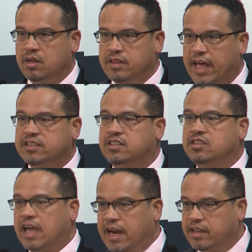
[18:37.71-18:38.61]
That is
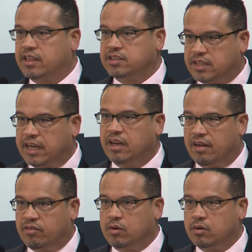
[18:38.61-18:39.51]
decided at the state
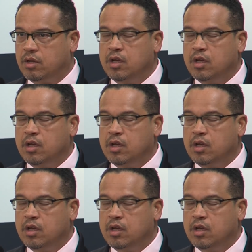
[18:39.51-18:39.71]
level.